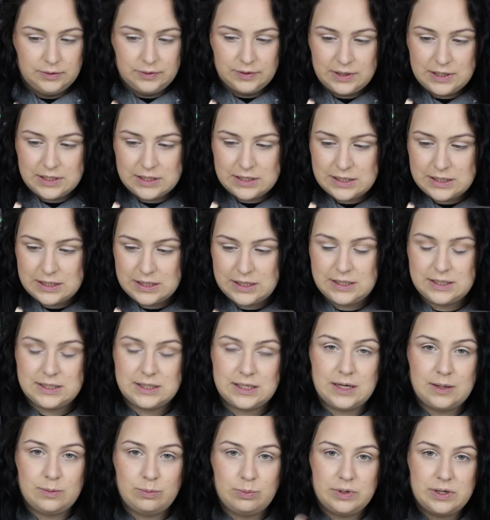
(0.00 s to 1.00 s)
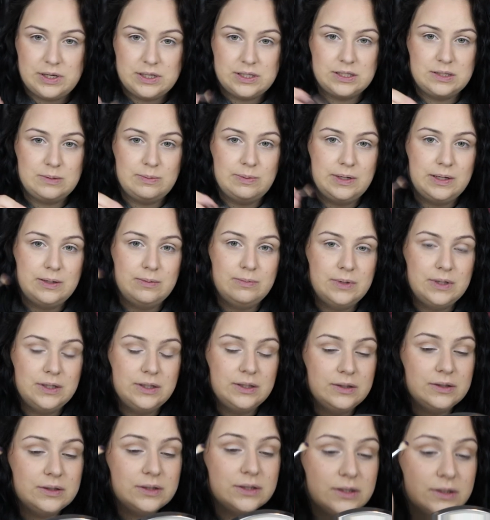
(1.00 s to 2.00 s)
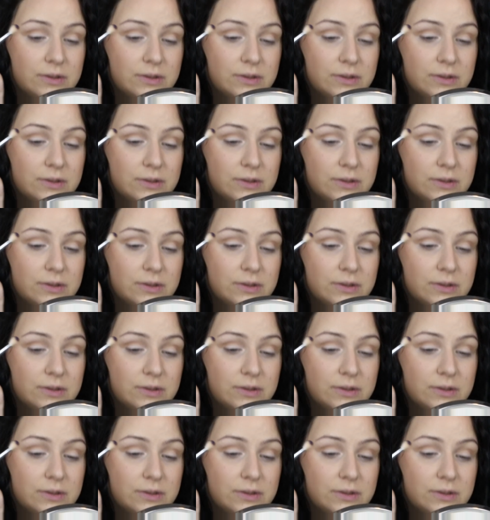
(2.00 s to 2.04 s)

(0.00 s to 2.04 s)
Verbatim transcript: This is a pressed pigment.